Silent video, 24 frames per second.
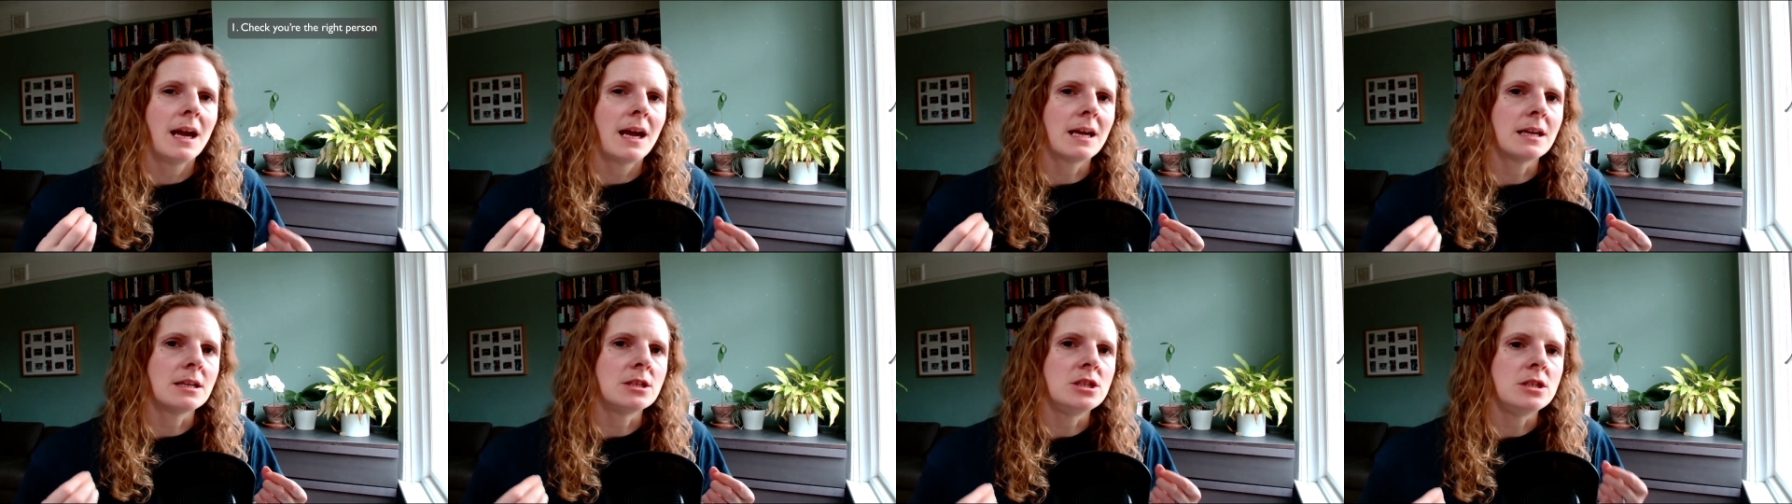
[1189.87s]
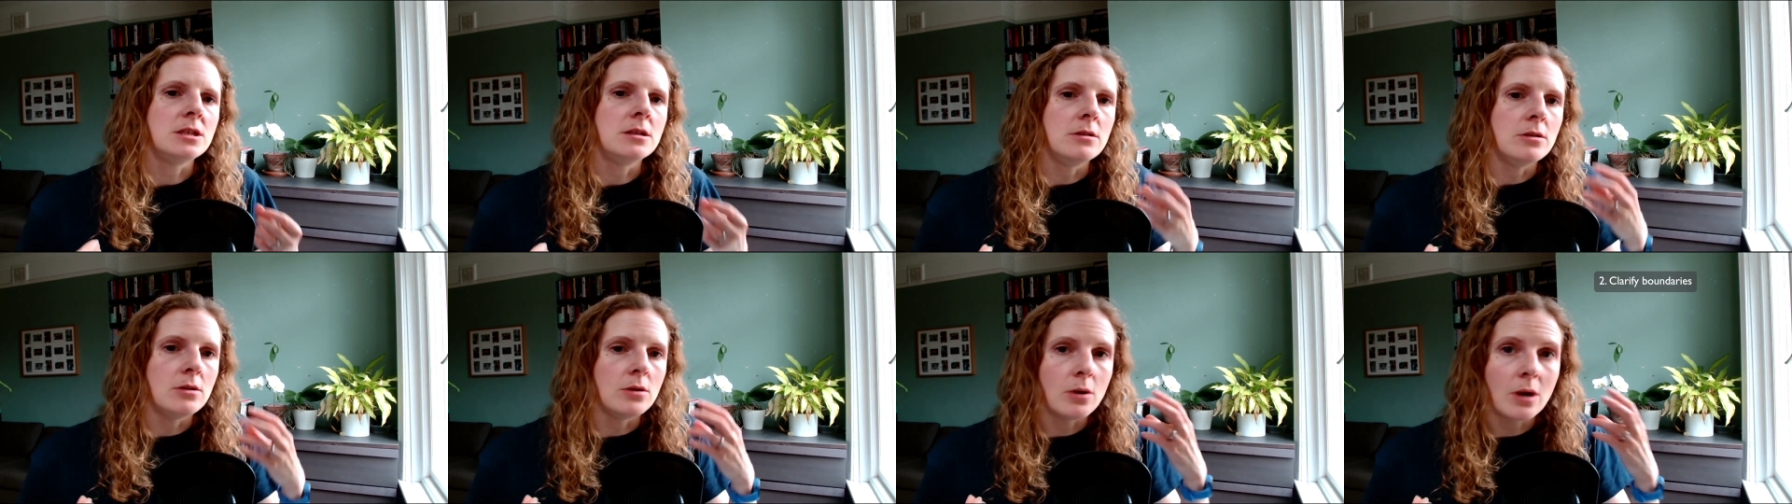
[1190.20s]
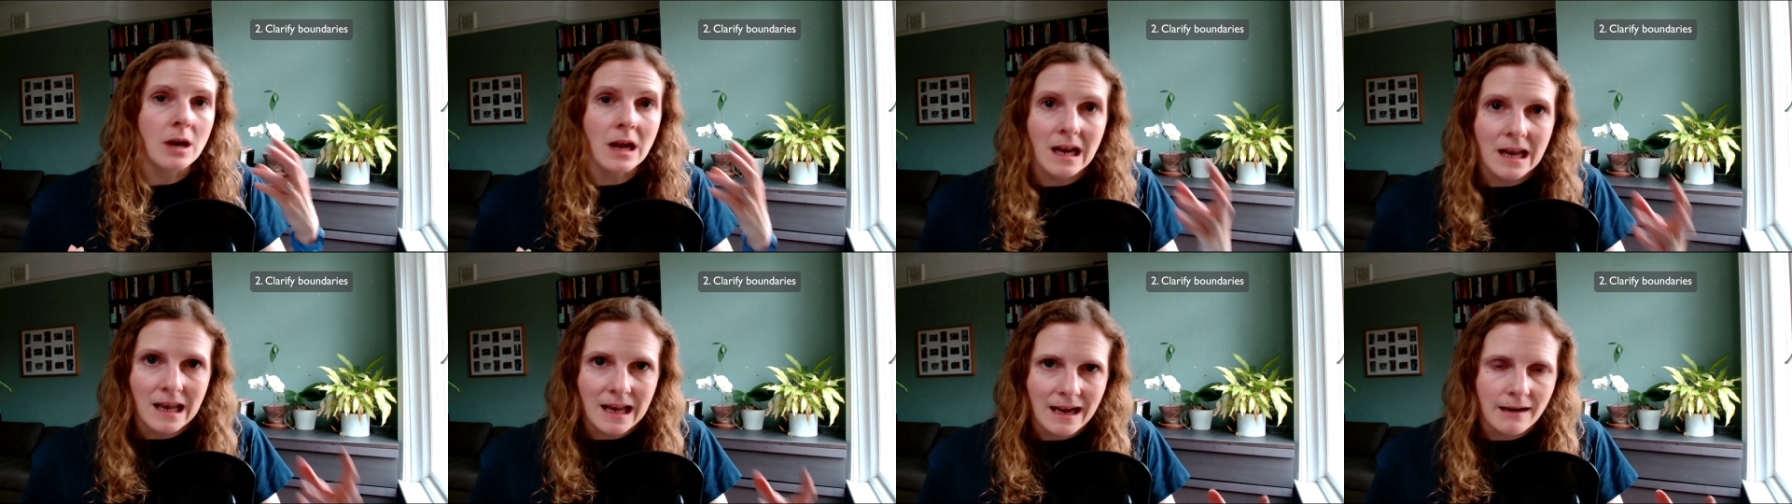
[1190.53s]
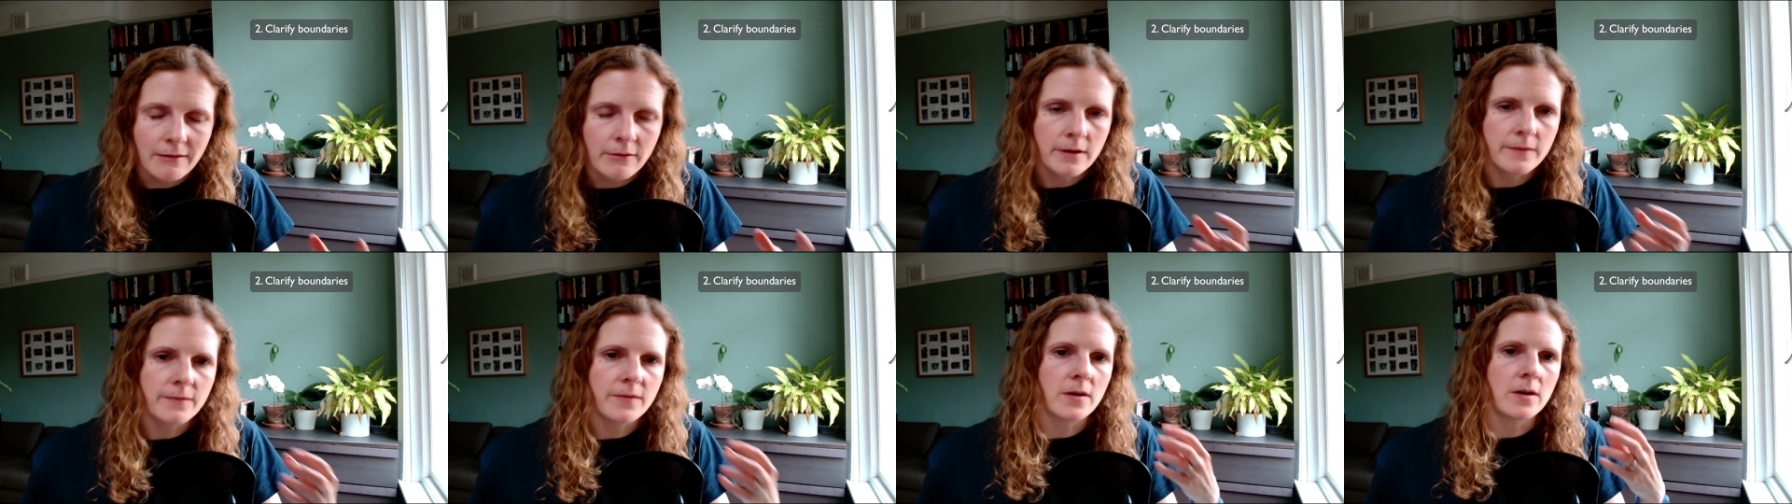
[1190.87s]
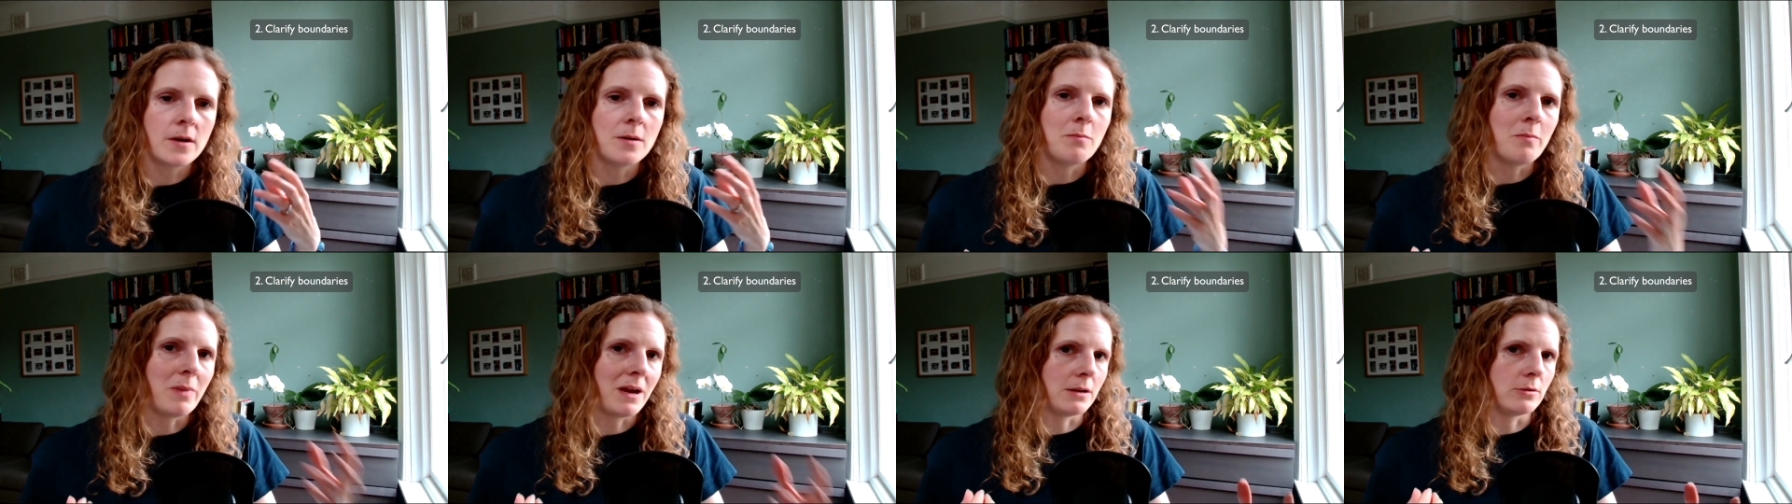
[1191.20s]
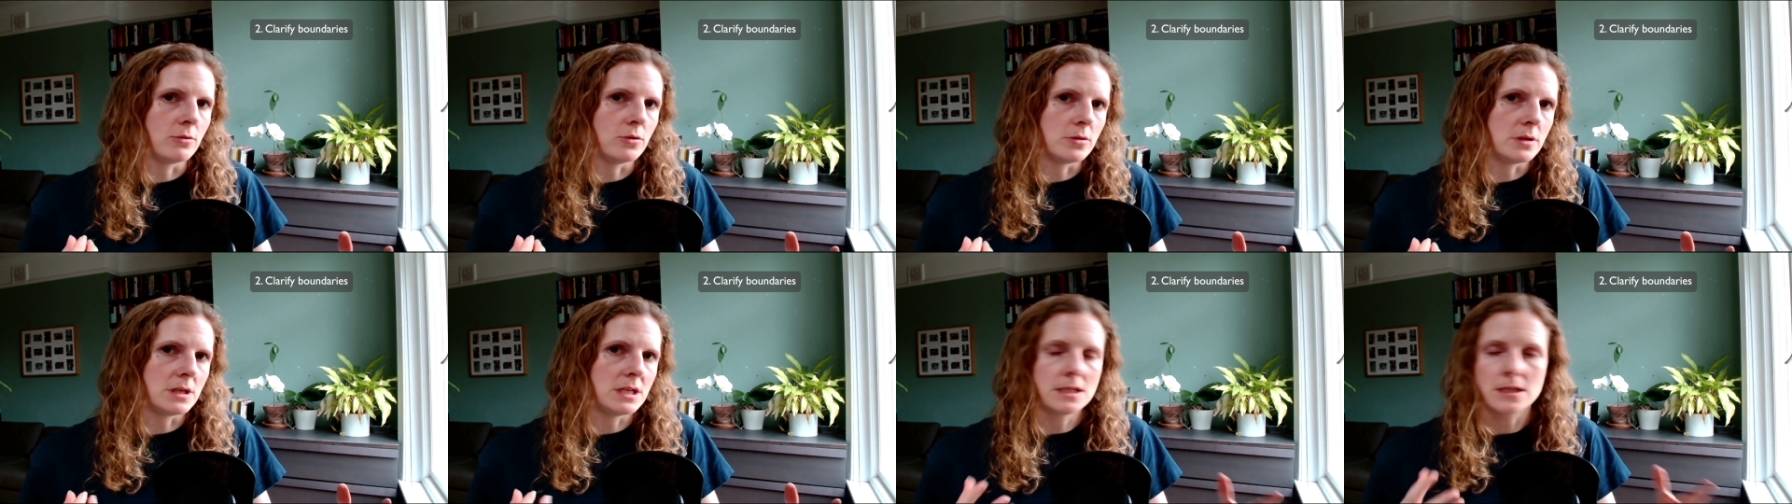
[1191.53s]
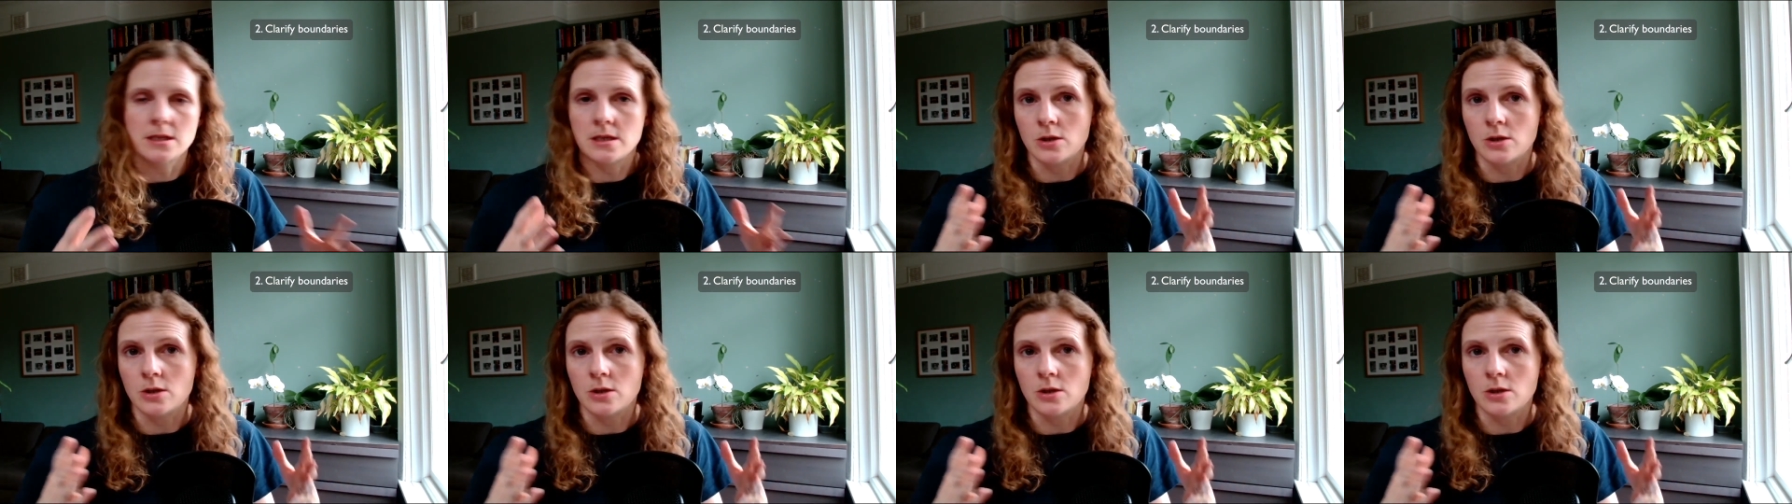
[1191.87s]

and you clarify boundaries